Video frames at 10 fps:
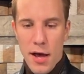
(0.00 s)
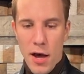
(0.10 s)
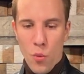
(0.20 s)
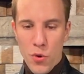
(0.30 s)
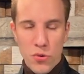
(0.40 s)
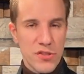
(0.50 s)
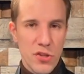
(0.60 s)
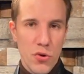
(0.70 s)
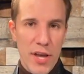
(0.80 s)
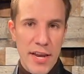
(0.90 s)
We will see
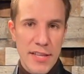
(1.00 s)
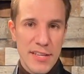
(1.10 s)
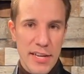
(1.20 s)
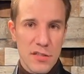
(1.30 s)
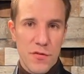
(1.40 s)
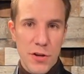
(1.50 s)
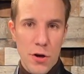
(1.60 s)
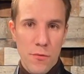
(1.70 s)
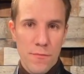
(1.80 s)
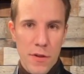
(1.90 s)
you again in the next
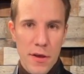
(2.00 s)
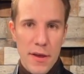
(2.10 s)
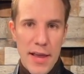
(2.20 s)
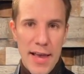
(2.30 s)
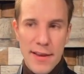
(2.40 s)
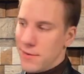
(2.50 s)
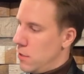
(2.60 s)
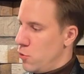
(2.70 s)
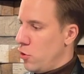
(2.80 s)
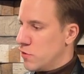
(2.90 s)
video. And
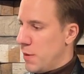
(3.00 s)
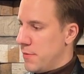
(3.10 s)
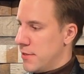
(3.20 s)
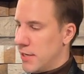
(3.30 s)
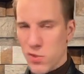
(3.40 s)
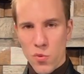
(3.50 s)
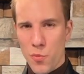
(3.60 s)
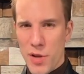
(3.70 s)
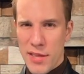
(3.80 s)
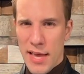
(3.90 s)
who knows, maybe the next one will
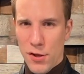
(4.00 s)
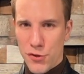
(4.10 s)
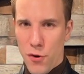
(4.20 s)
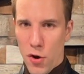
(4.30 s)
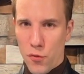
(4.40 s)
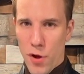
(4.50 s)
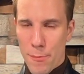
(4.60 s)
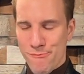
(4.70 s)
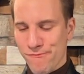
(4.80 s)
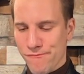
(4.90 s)
be the El Dorado rum.
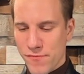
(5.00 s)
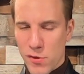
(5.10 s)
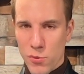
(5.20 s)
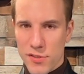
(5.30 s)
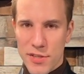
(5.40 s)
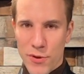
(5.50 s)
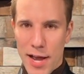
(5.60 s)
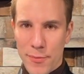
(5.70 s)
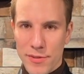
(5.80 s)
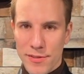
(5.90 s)
We'll see what
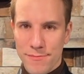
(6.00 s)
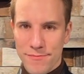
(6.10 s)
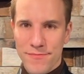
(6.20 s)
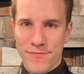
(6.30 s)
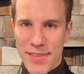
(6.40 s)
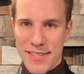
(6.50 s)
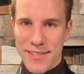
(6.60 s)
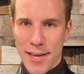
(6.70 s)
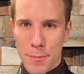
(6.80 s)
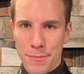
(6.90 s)
happens. Thanks again.